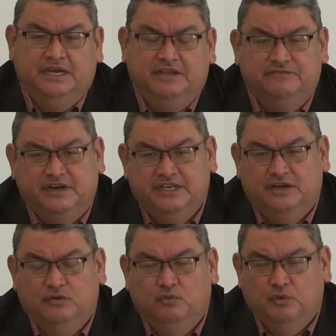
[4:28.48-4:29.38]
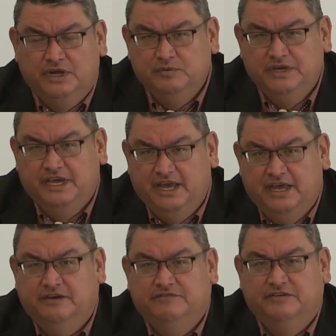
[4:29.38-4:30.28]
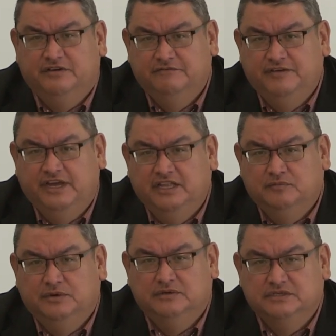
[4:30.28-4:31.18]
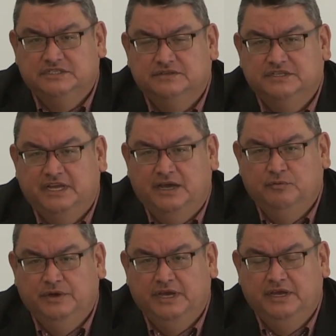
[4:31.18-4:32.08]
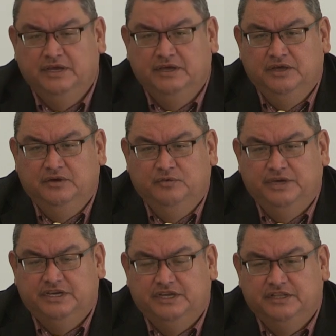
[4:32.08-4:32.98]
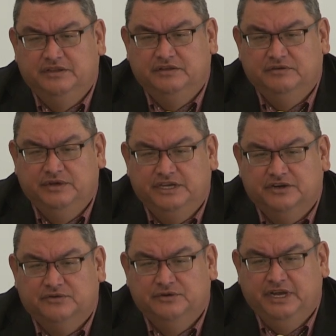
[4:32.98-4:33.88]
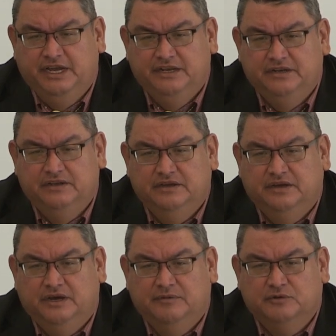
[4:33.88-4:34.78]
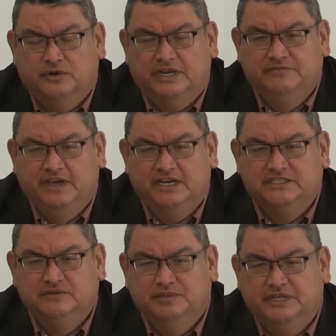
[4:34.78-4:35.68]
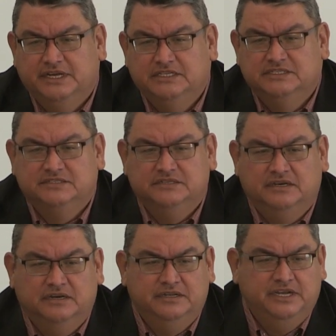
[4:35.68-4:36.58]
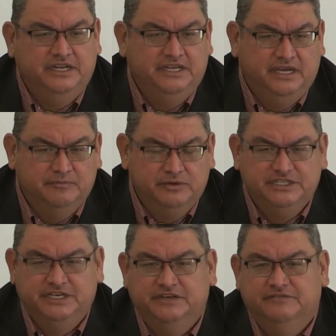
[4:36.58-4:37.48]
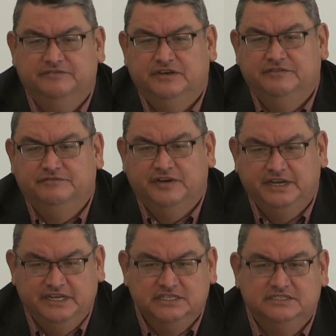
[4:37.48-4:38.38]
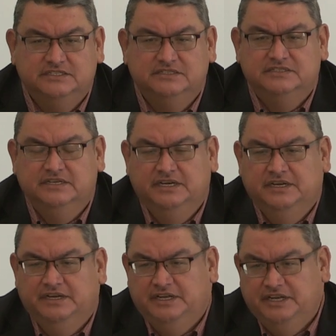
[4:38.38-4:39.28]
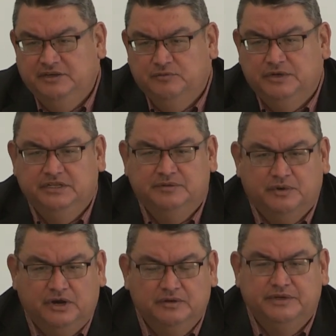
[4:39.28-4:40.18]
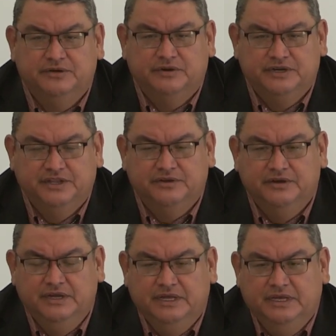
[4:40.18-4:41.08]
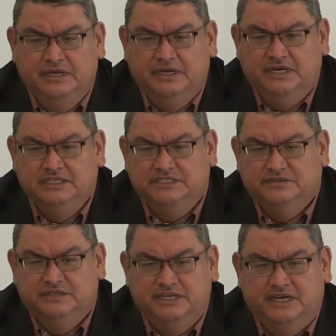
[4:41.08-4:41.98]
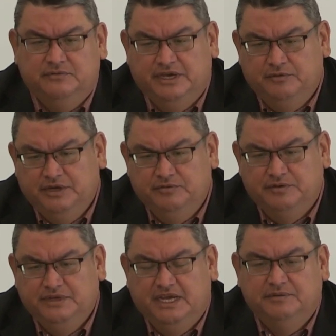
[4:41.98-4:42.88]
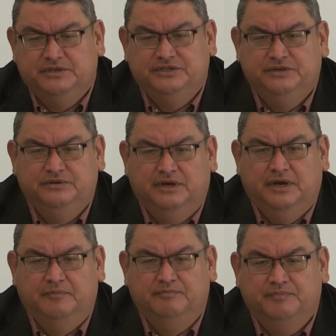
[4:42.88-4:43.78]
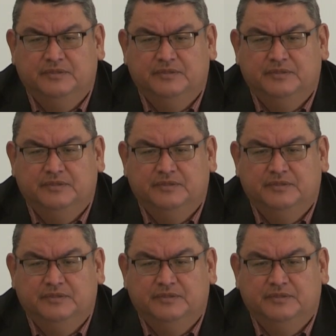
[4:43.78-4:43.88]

and find out what we have available, so then that way we can create corrective action plans on any hemorrhaging of finances in any one department or another, and so then that way we would be able to